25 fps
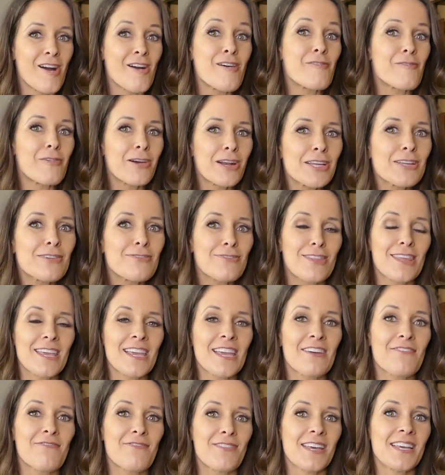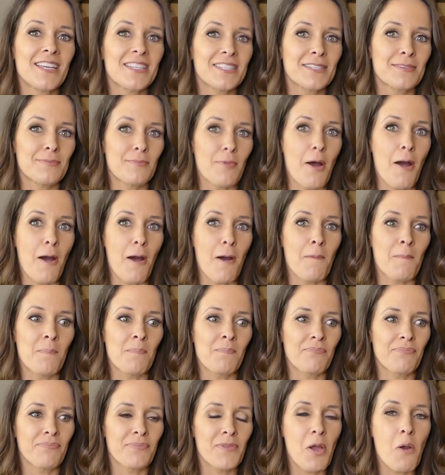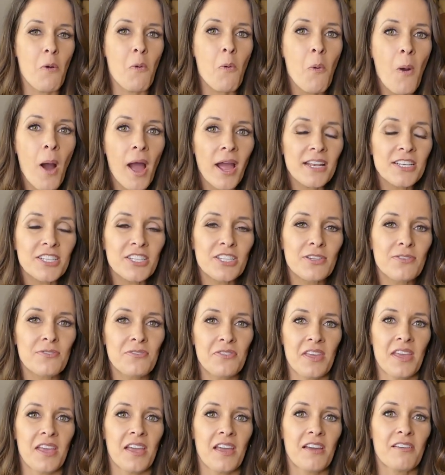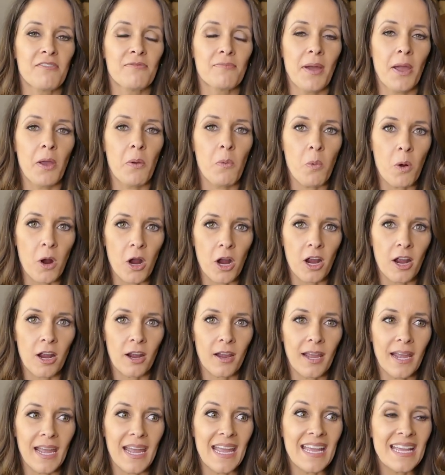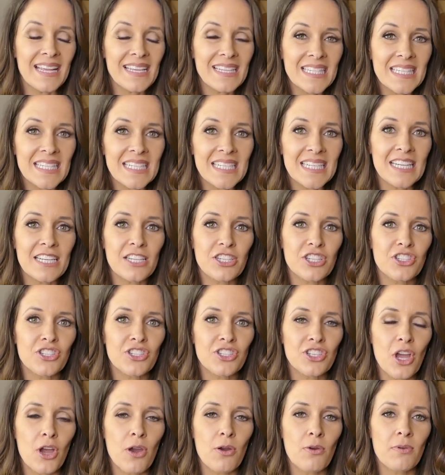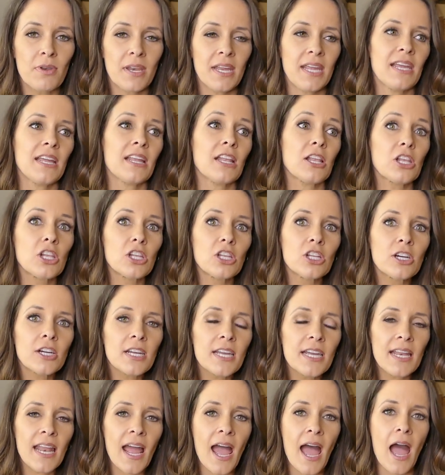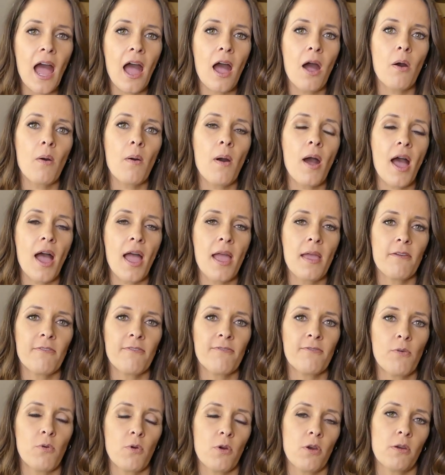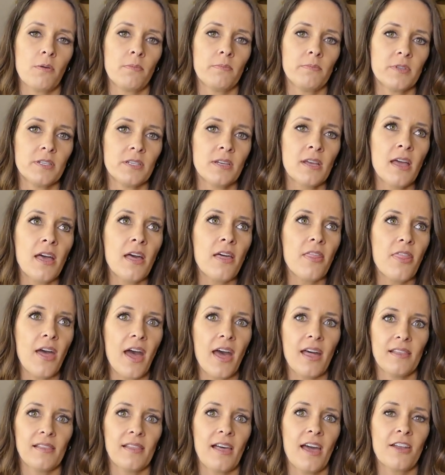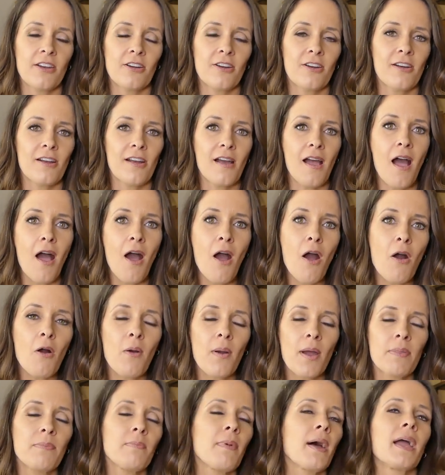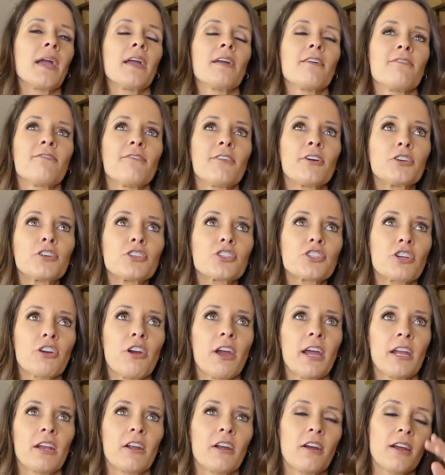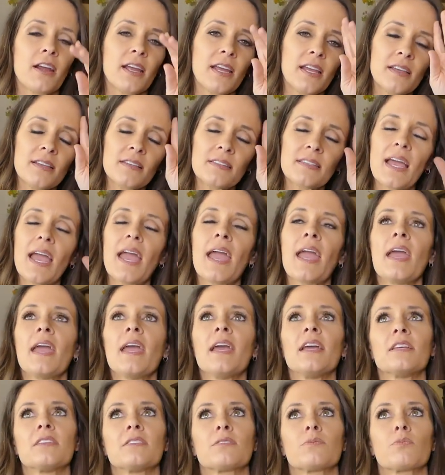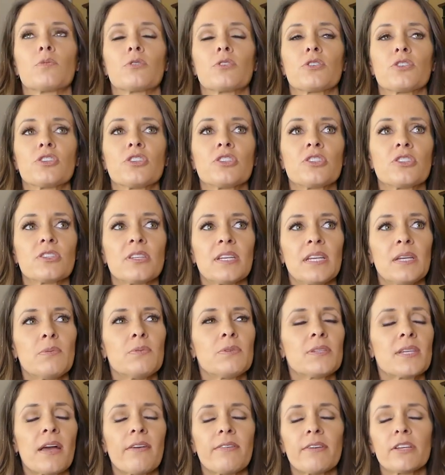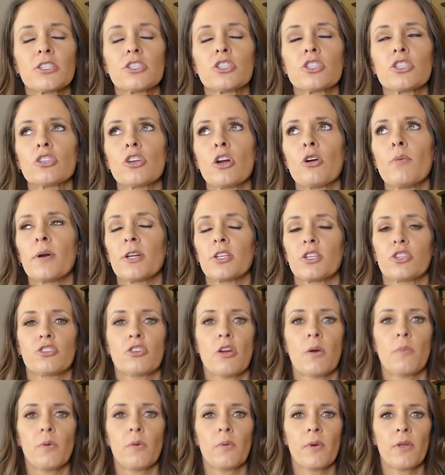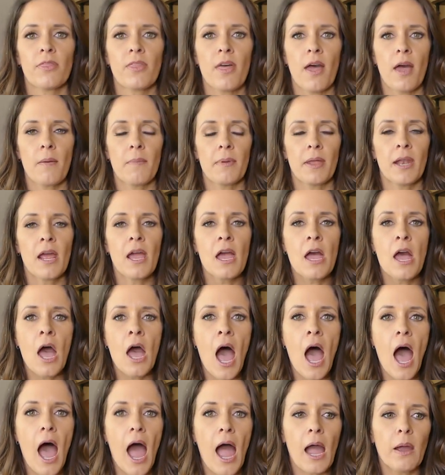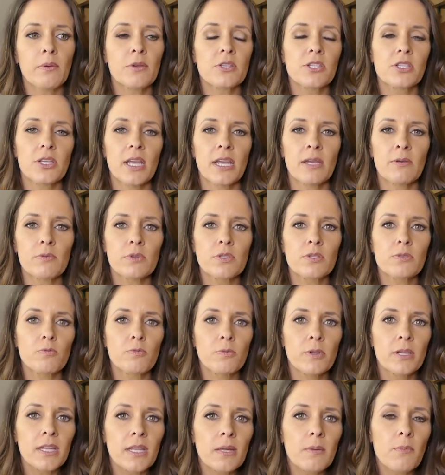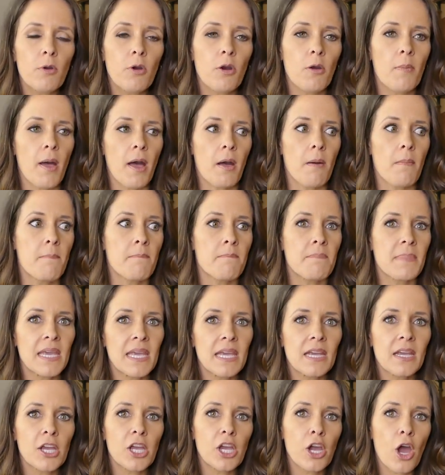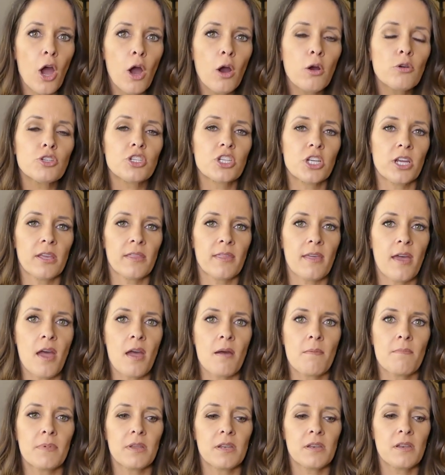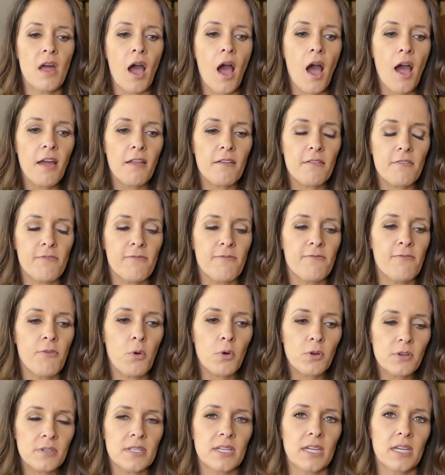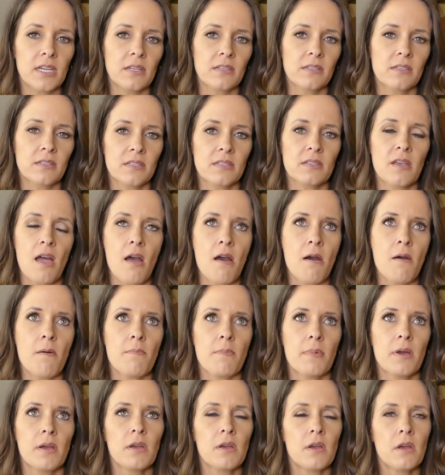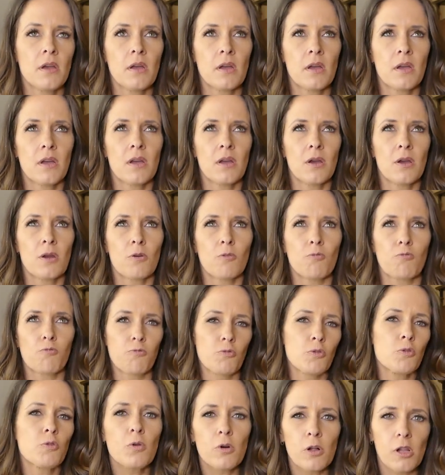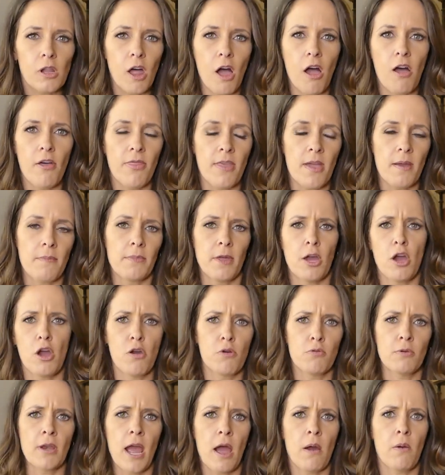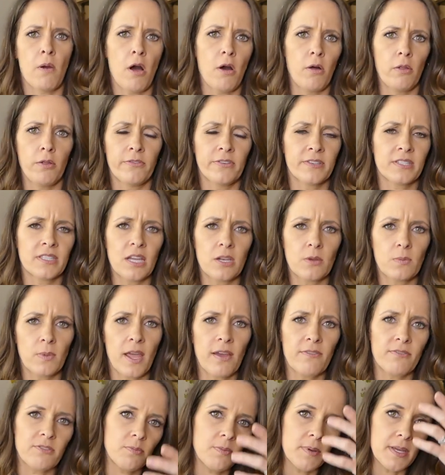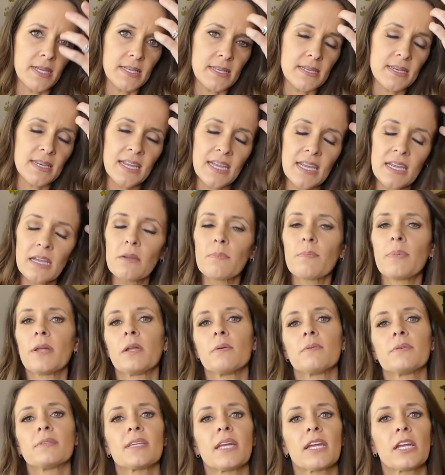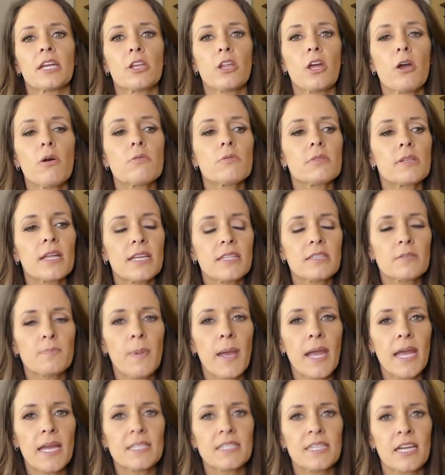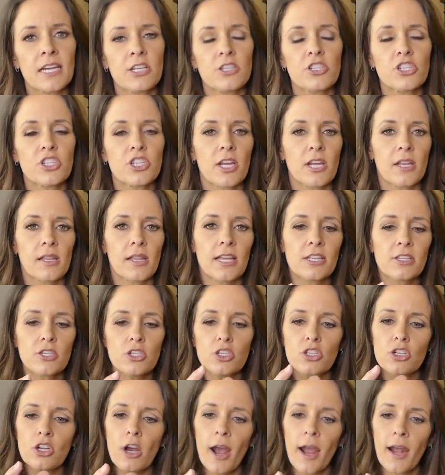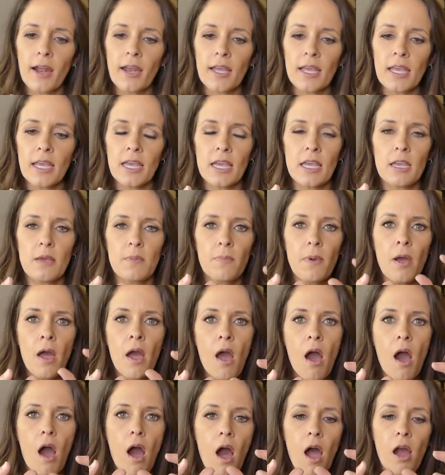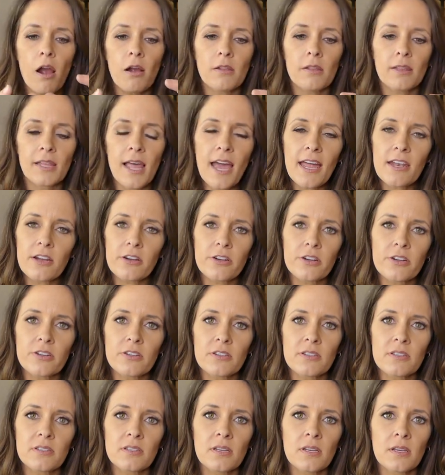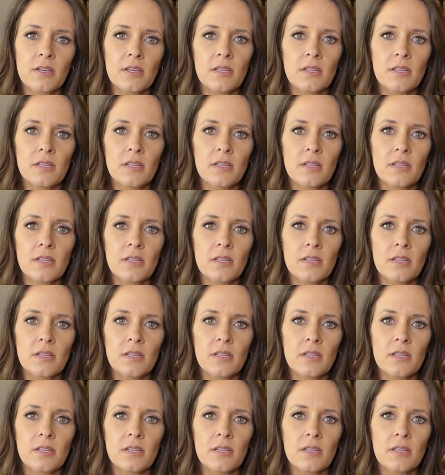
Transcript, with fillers: what do you think of this, mom? What do you think of my work? isn't it so neat? Look at how I formed that letter. Oh, and my first grader, his A's were, he was having so much trouble with them. And I was, it was really more about me coaching them, not forcing some rule on them that, oh, now all of a sudden we have to be neat. But it was like, no, let's pay attention. Let's try to keep our letters